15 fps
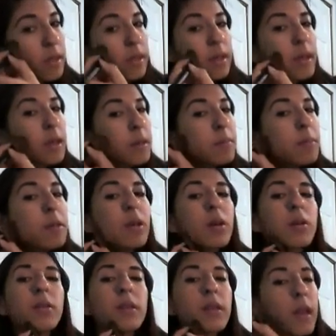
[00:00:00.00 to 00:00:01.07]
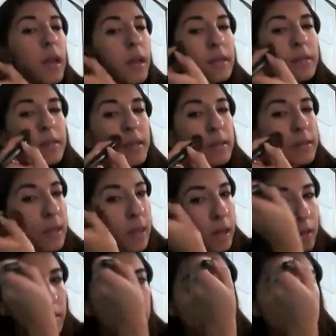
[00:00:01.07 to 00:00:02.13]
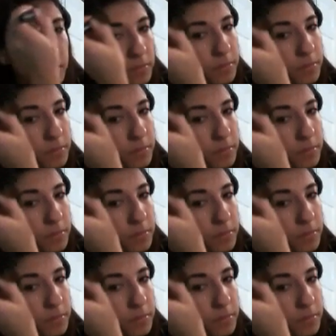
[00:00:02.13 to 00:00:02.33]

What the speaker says: Again, I blow the excess out